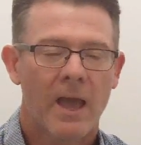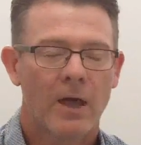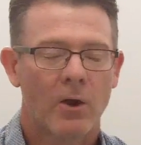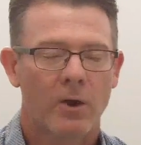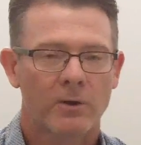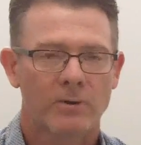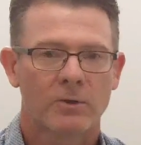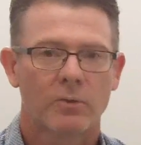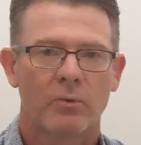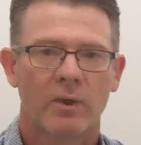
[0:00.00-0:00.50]

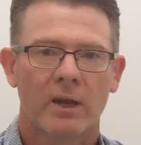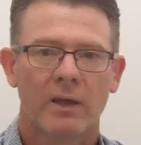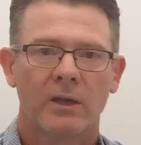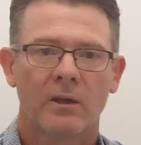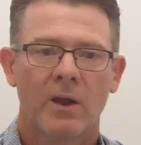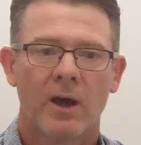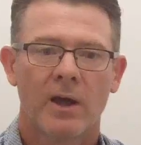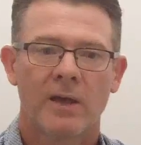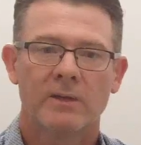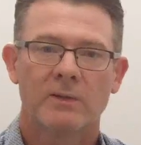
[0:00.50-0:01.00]
and also
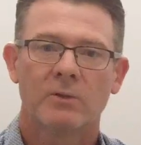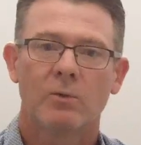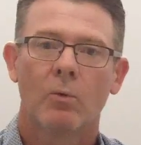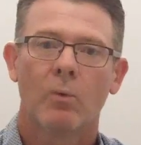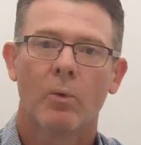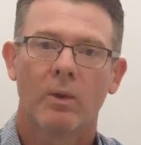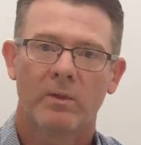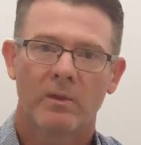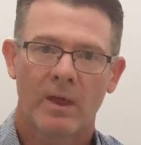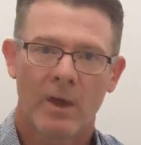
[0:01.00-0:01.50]
recognize
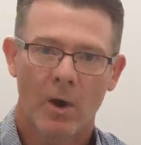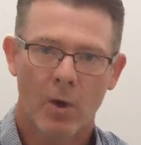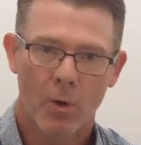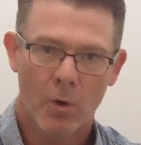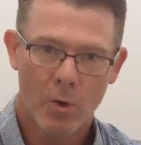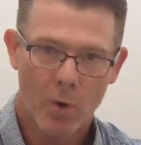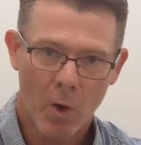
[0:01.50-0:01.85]
what they are